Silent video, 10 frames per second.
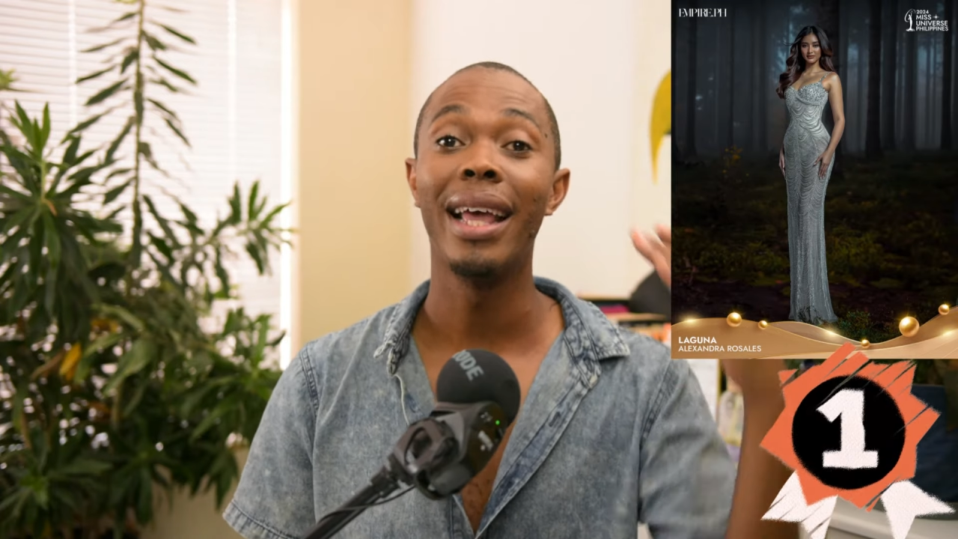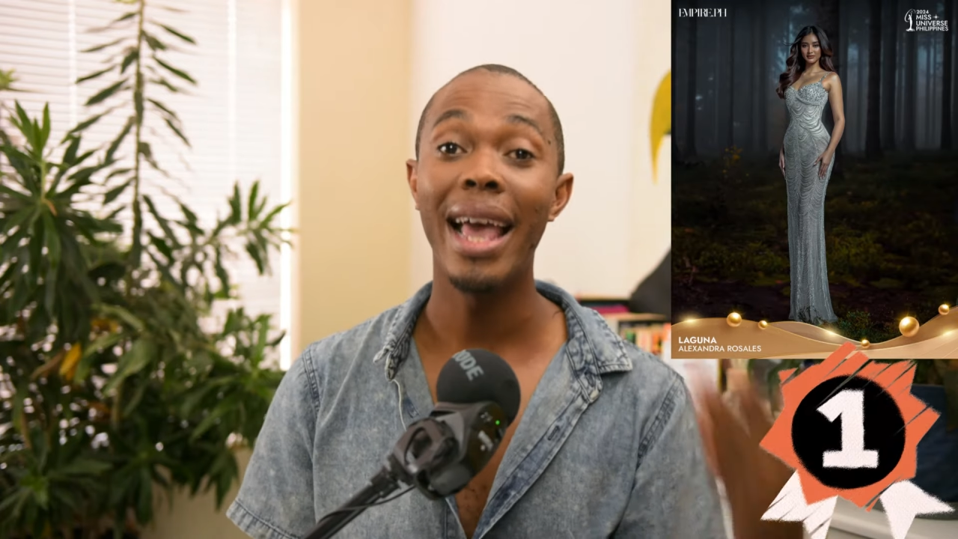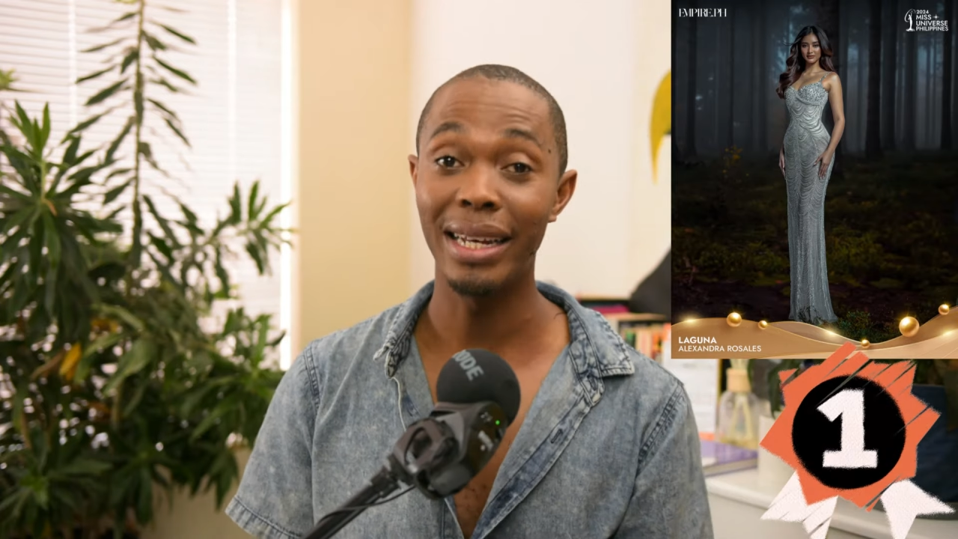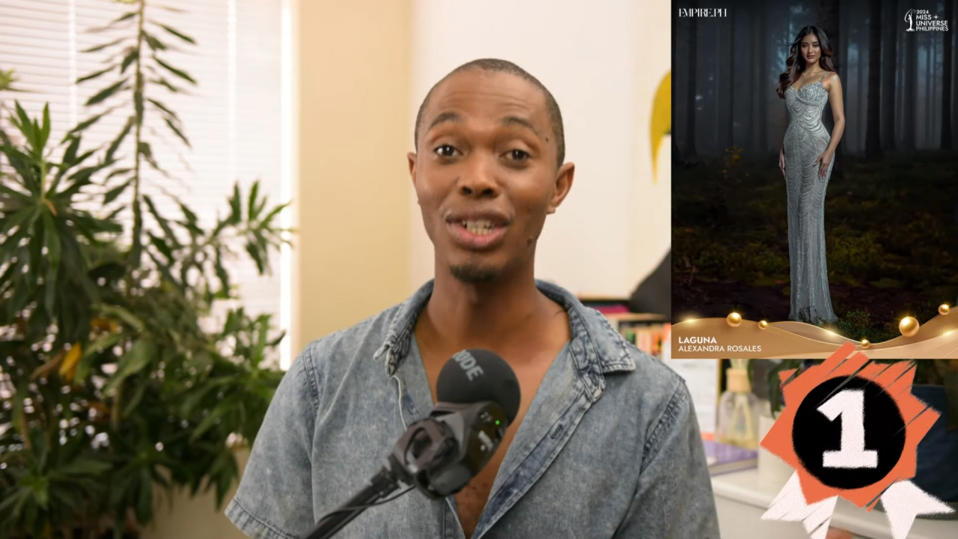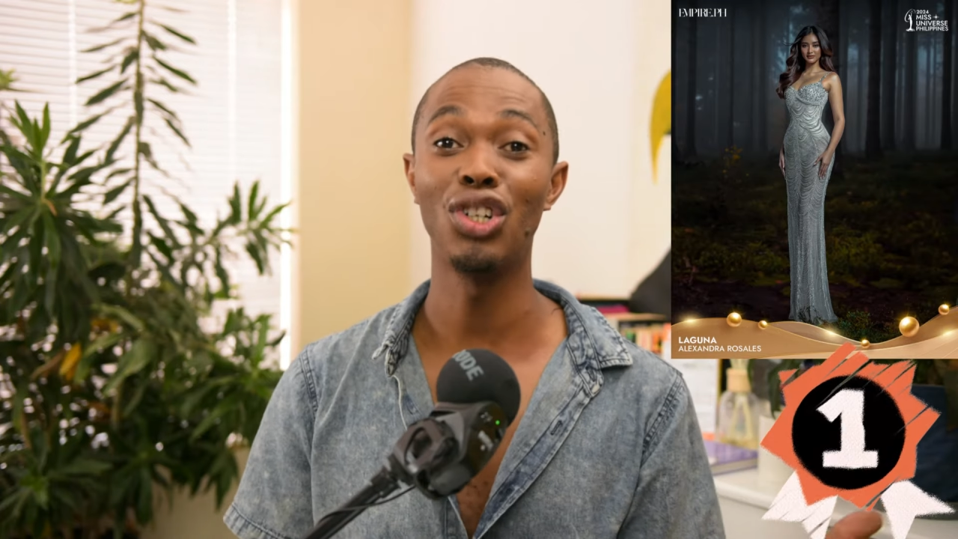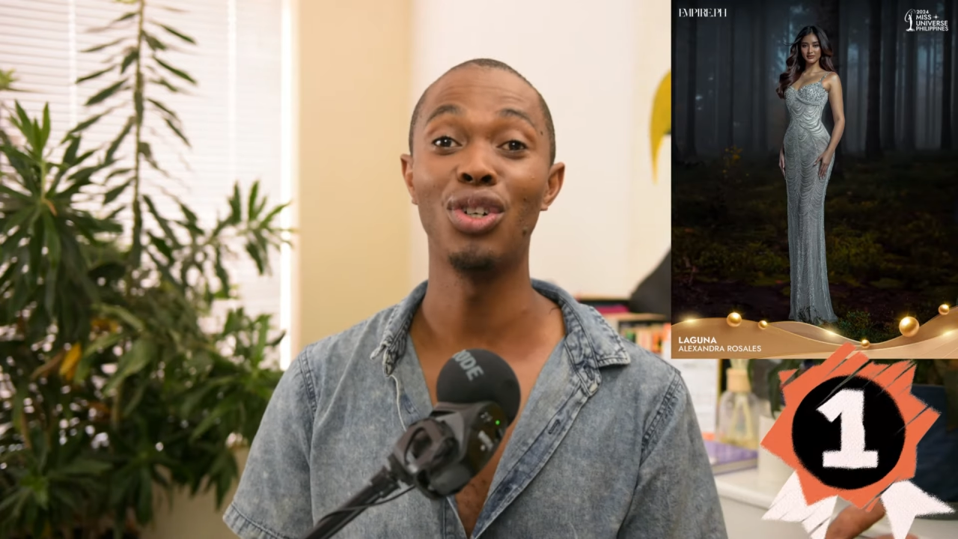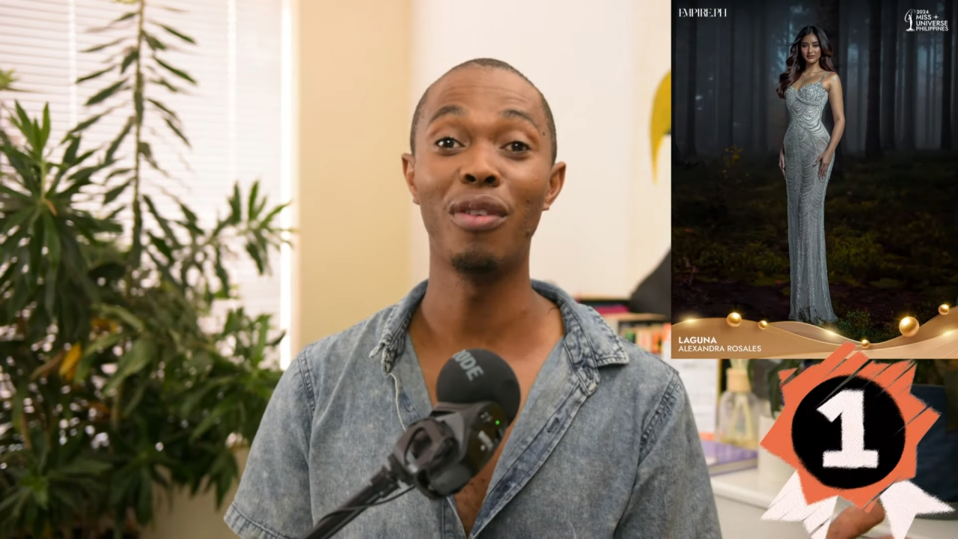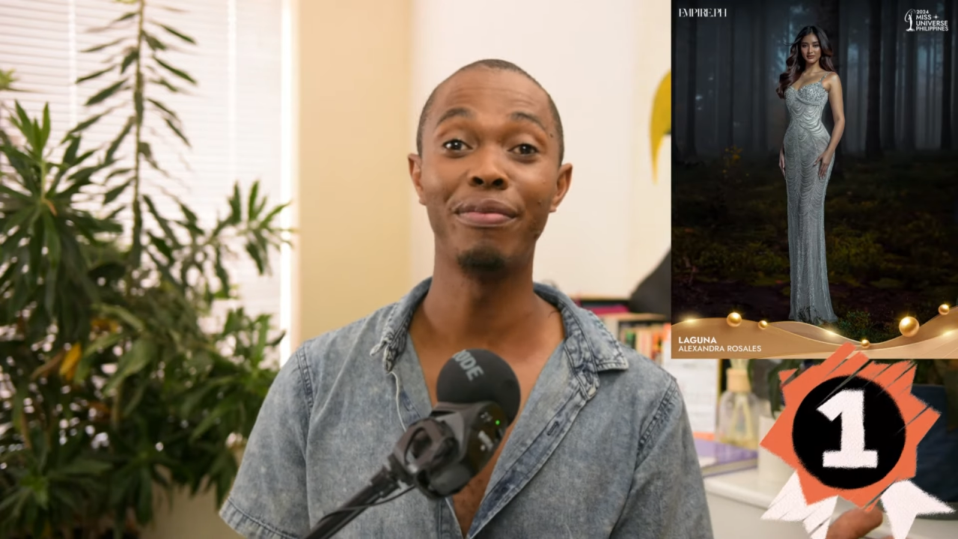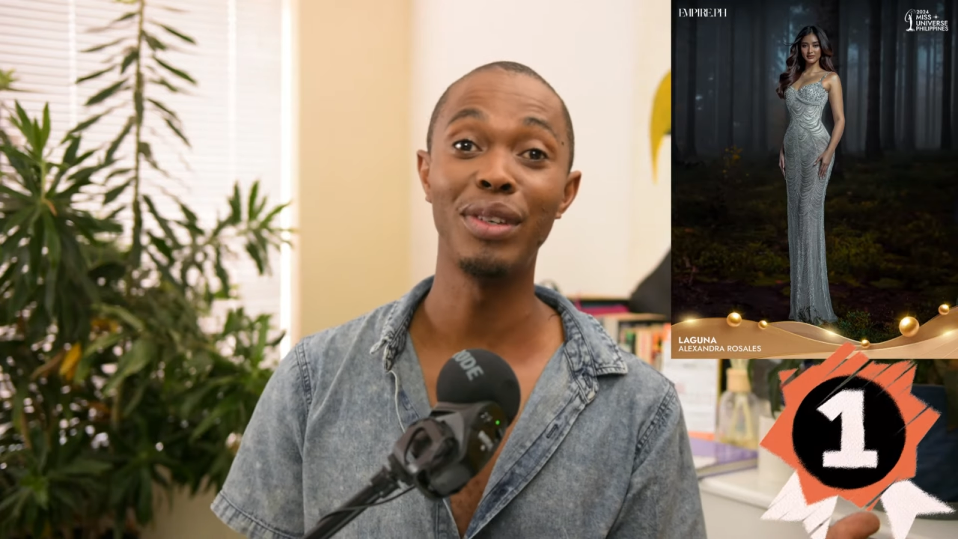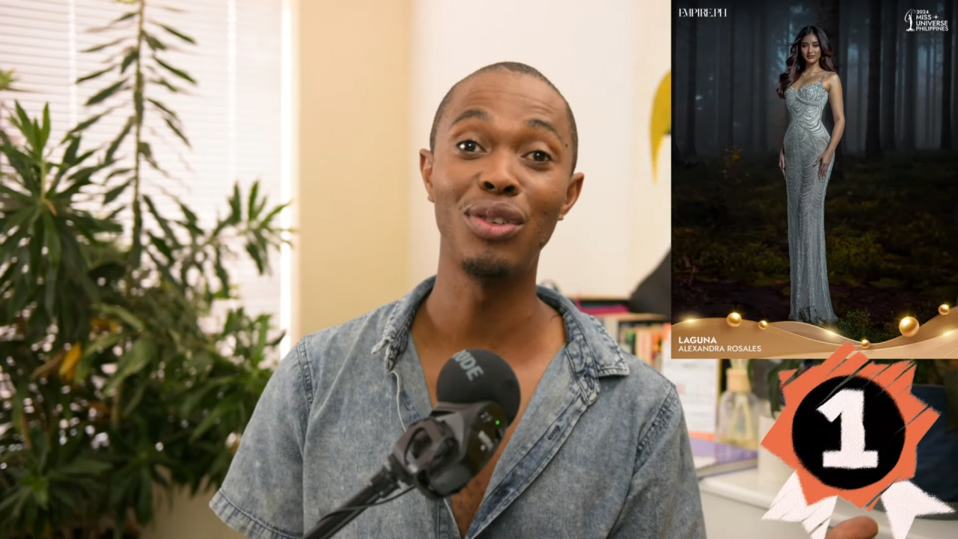edition
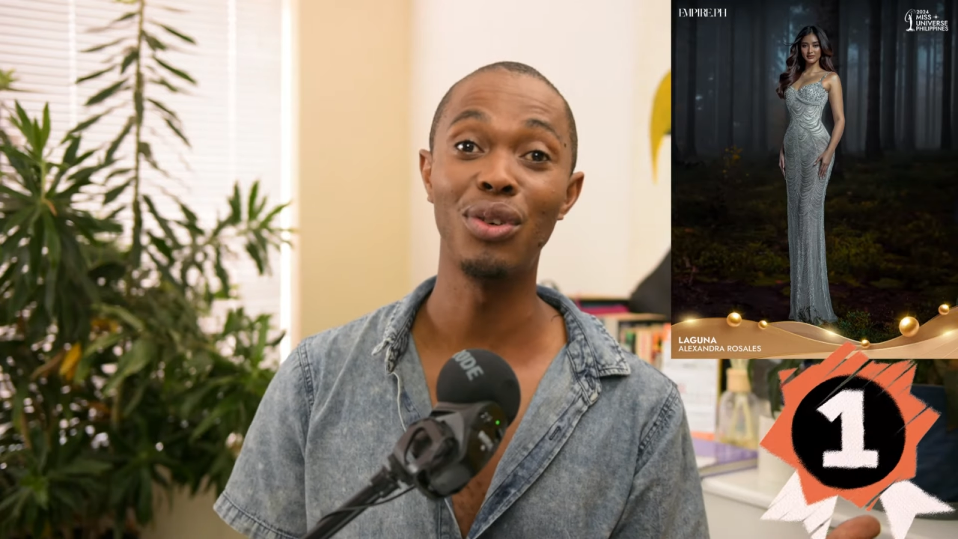of Miss